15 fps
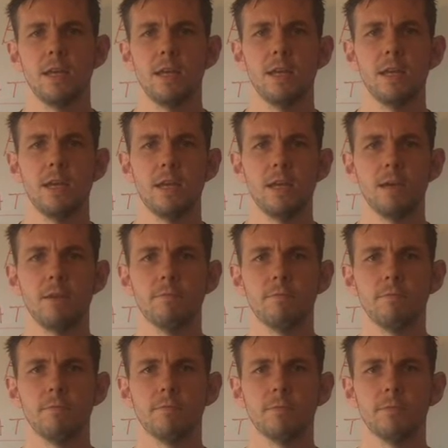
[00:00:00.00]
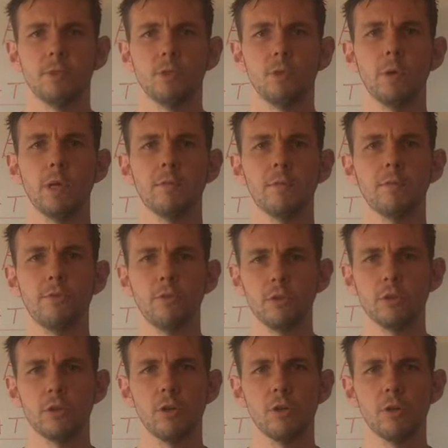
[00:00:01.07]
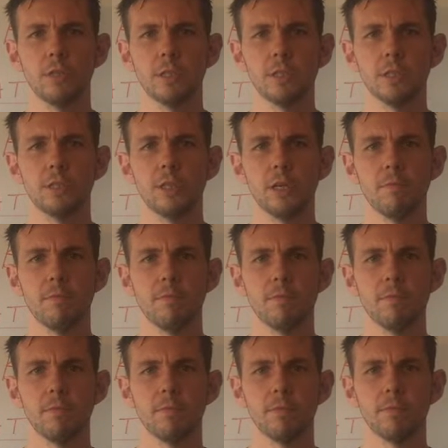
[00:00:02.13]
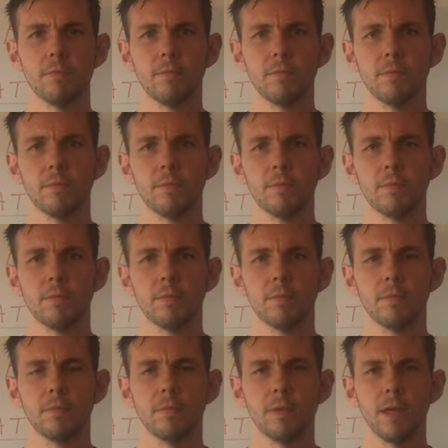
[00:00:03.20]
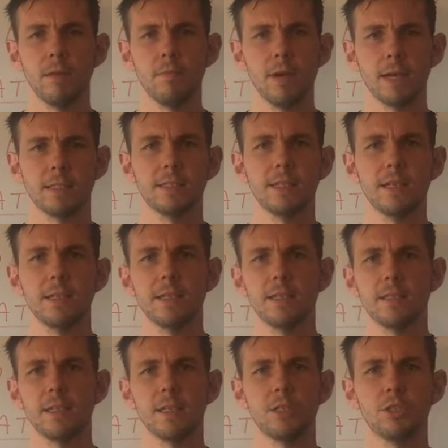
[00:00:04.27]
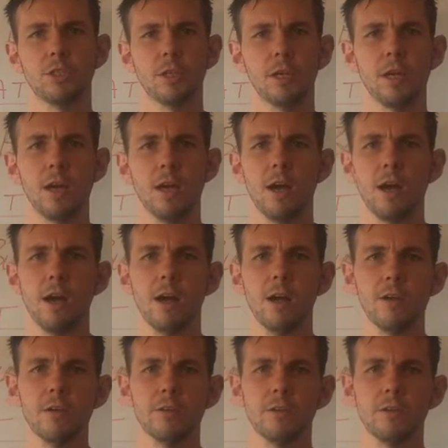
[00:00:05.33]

So we have a few tools in the gym in Maxx90 that teaches you how